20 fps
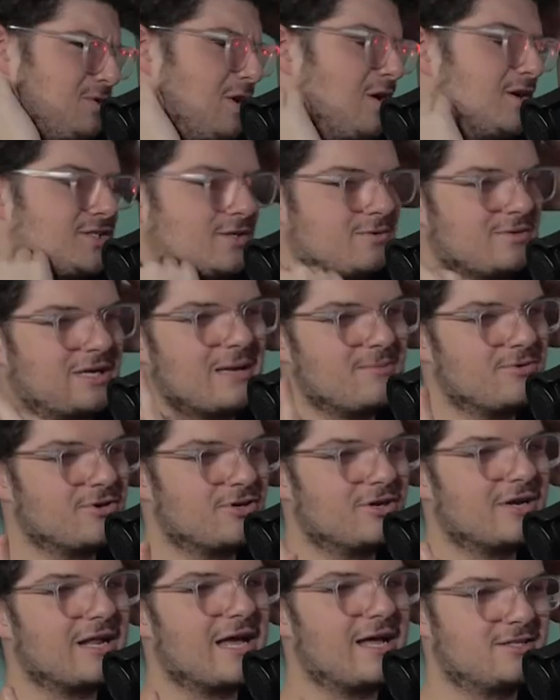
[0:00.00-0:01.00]
Also, game you're
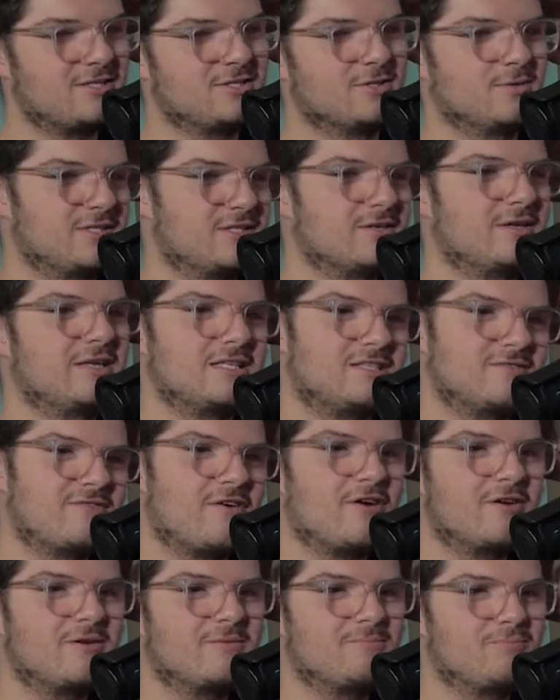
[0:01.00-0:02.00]
good at too. It's it's
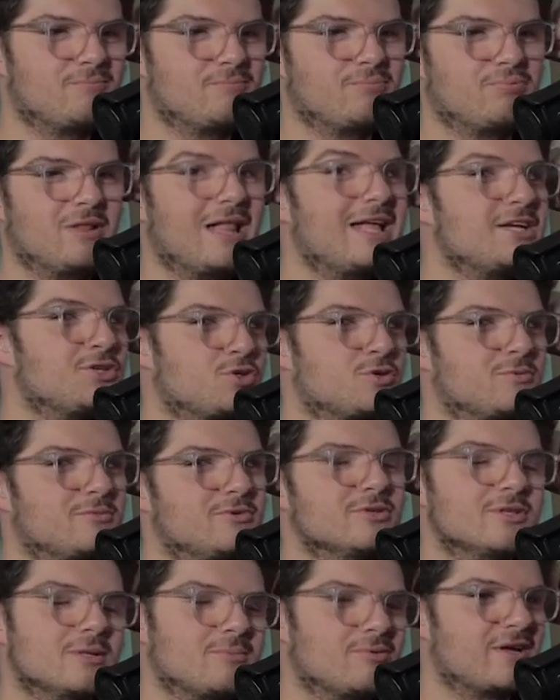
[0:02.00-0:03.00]
very
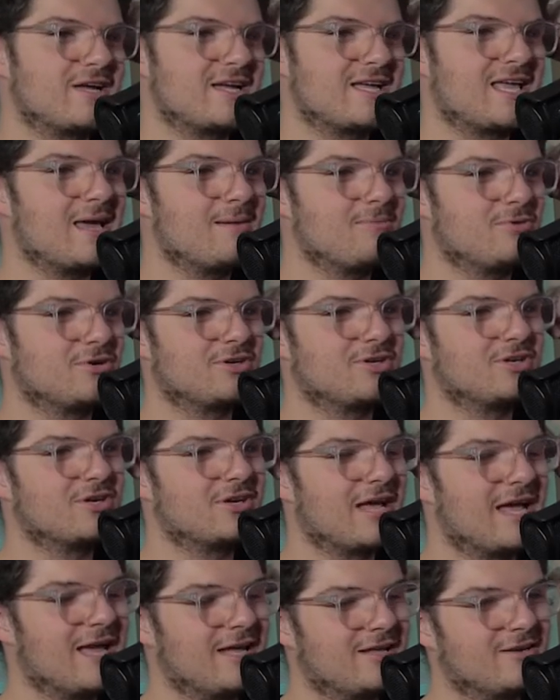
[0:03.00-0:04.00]
pleasurable to play a game yeah, you're yeah.
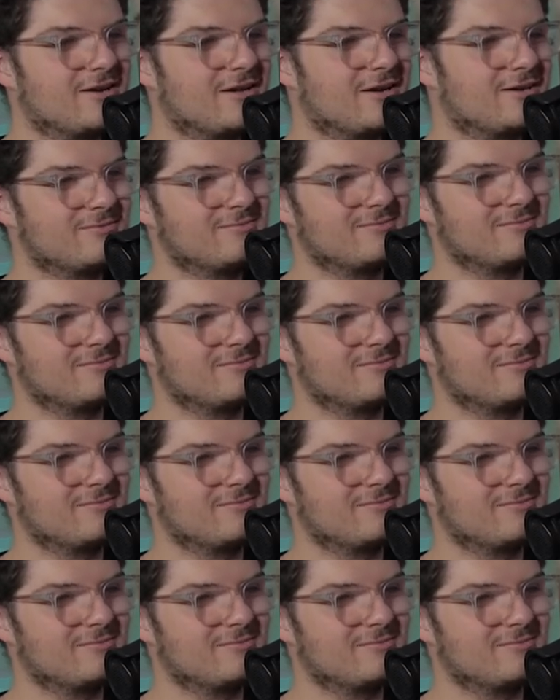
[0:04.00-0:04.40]
good at. You know. I'm